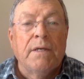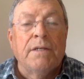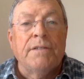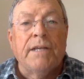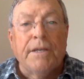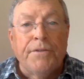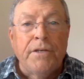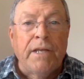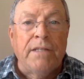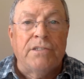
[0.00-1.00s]
And
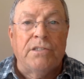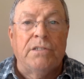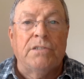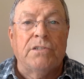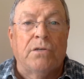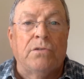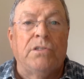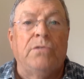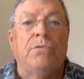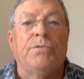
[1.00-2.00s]
Athanasius
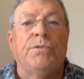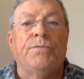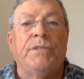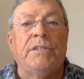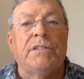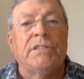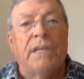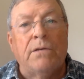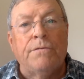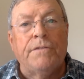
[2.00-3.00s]
argued that this
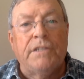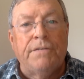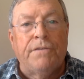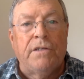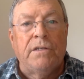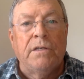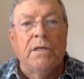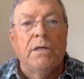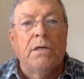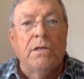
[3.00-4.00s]
self-giving
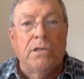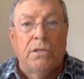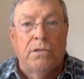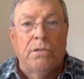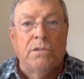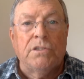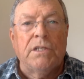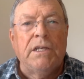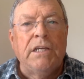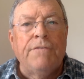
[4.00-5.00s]

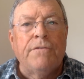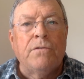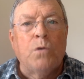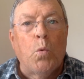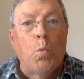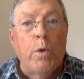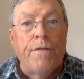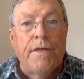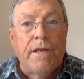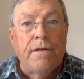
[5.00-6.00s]
occurs even
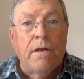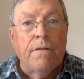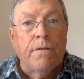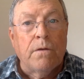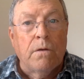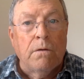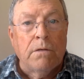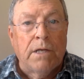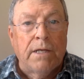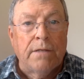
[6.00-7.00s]
within the
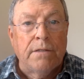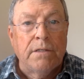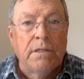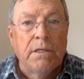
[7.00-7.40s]
Godhead,